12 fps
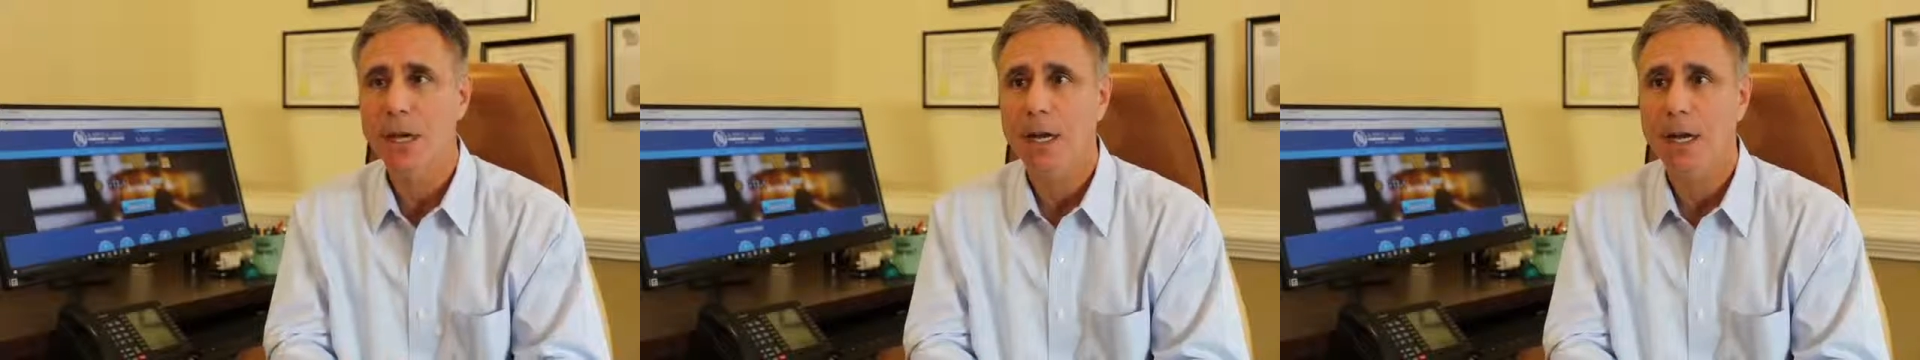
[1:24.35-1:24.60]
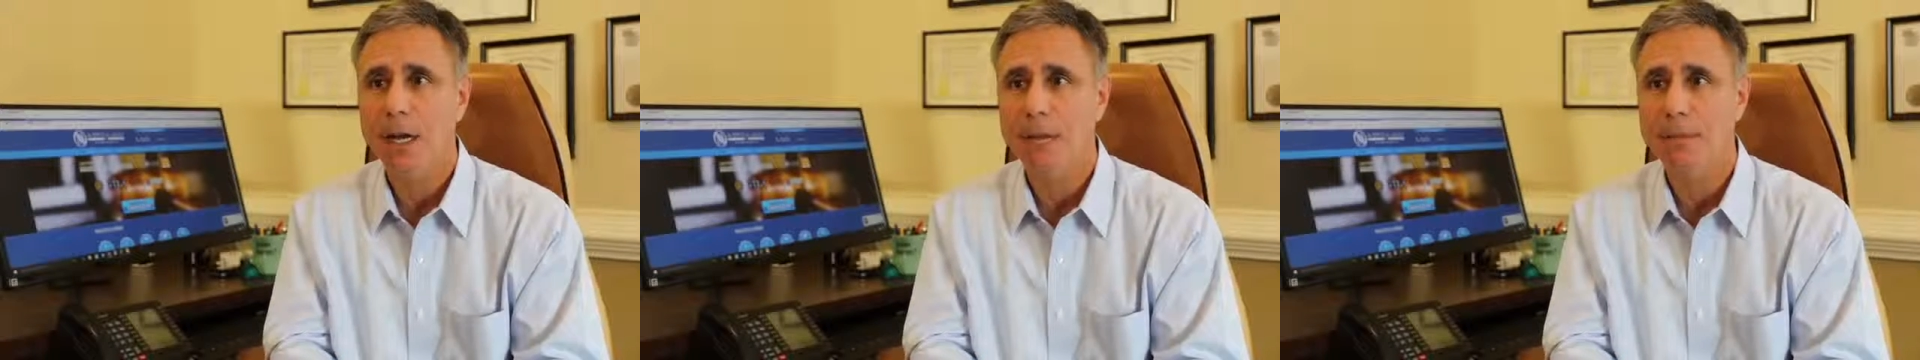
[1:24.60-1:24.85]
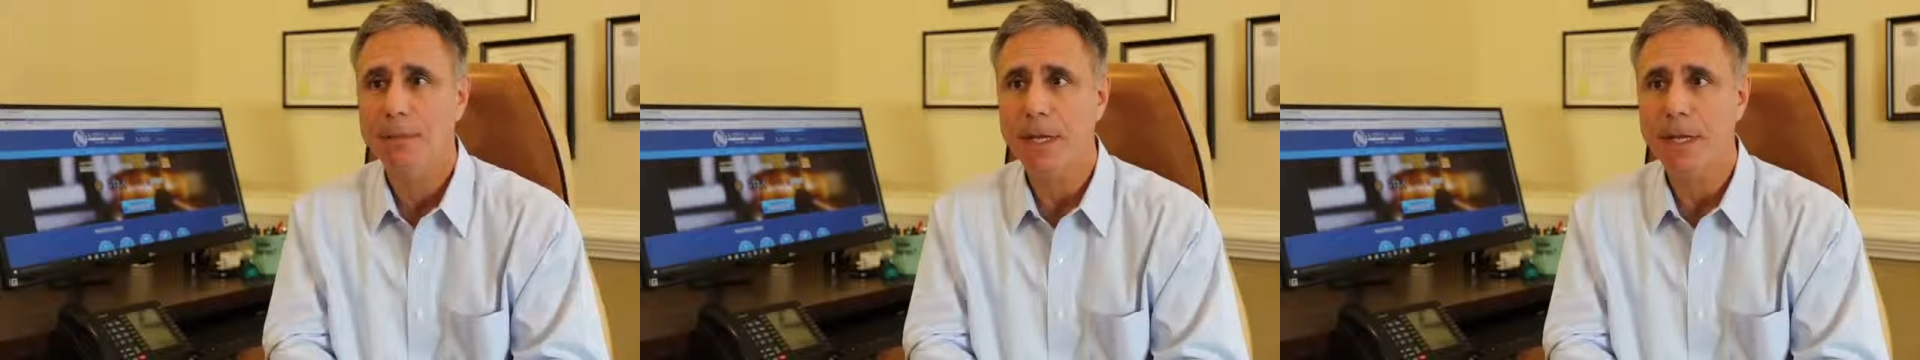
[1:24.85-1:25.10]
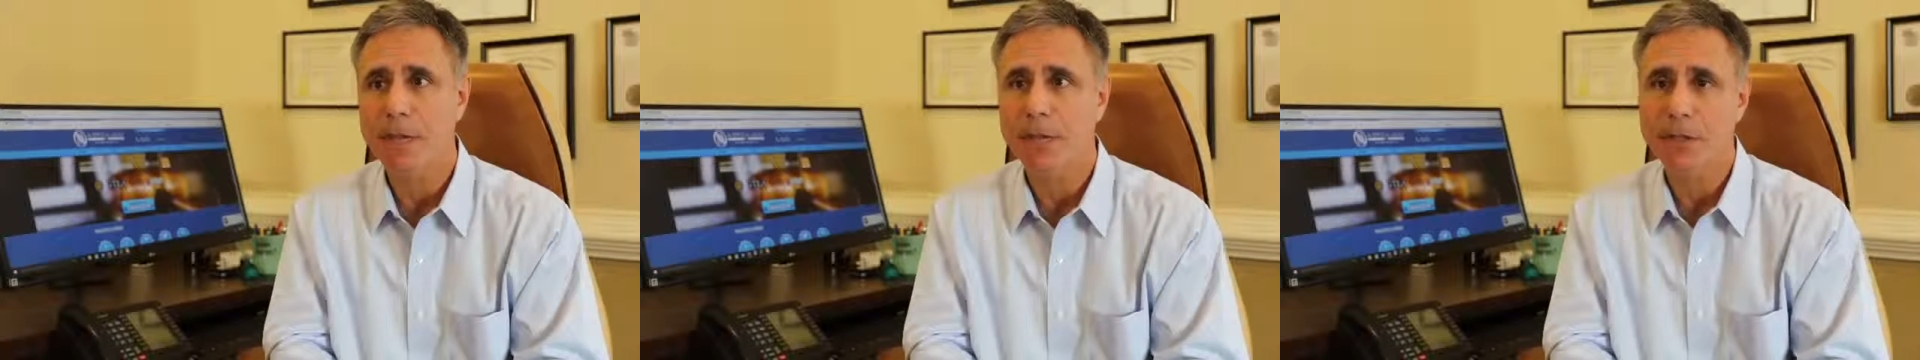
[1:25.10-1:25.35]
Um,
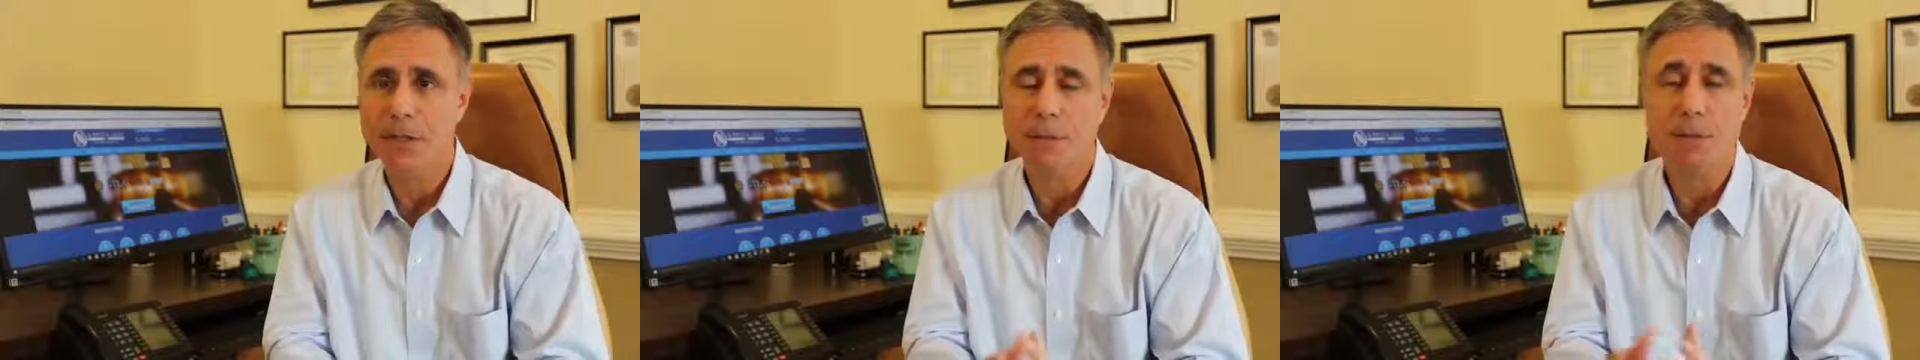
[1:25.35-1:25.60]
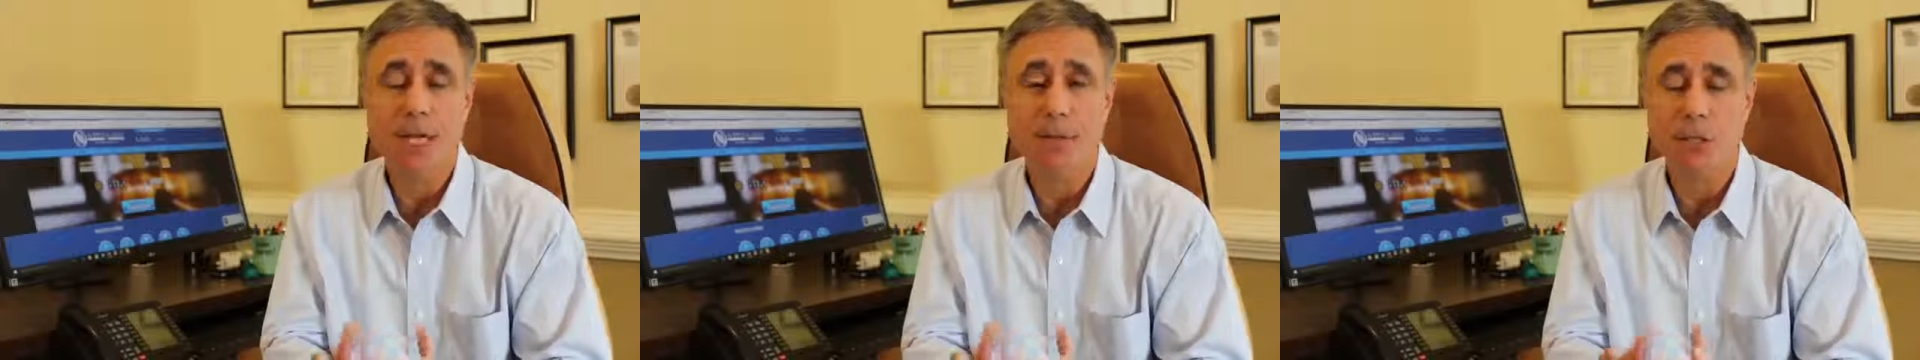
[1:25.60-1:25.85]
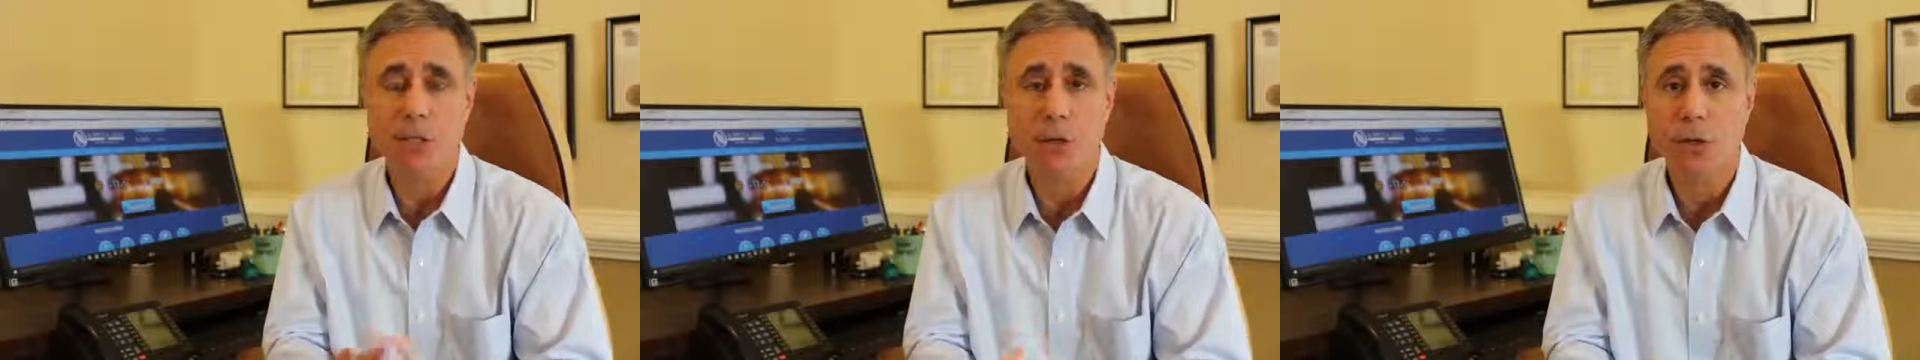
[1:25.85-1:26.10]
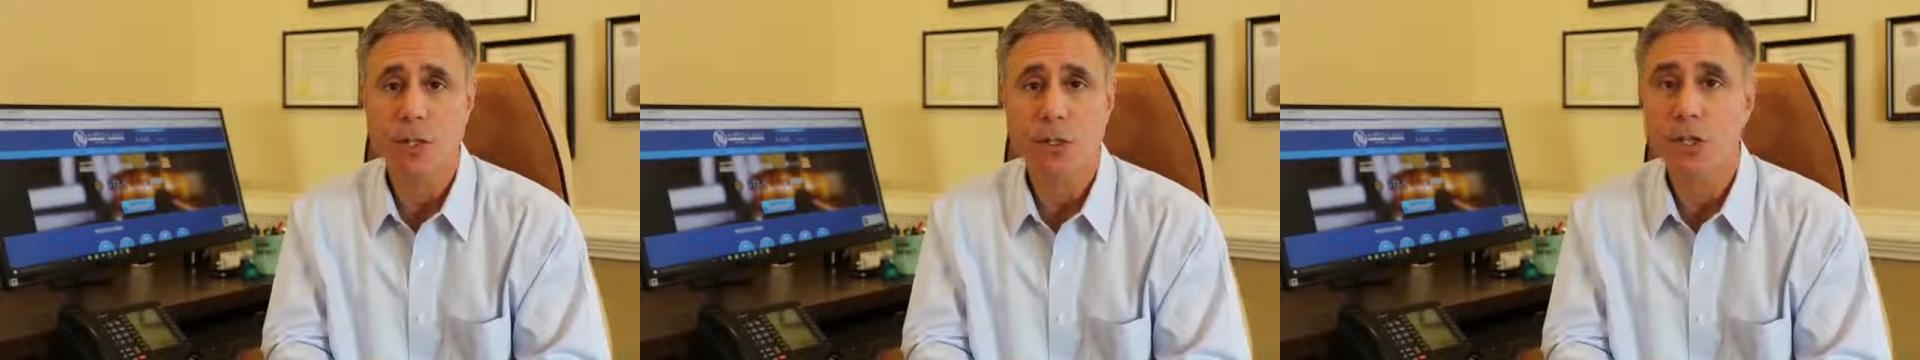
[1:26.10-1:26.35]
and then sometimes
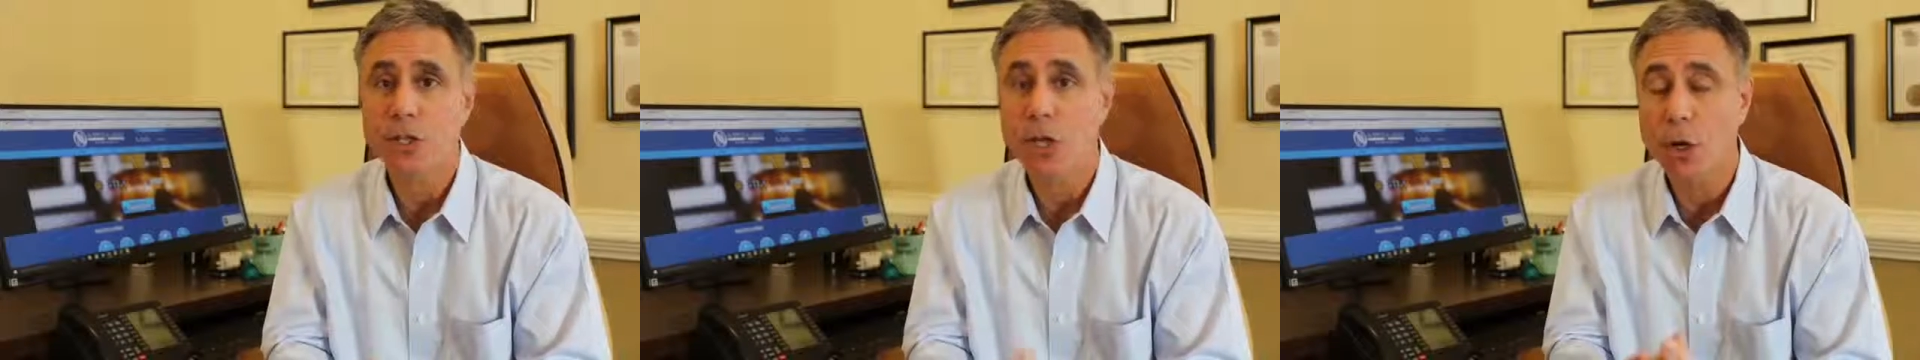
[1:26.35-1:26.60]
attorneys that